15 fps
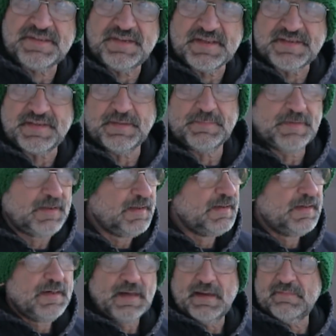system.
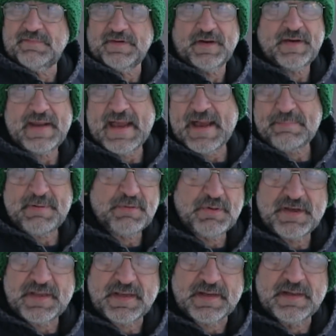I'm very happy
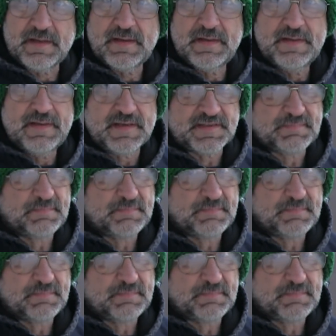with it. It's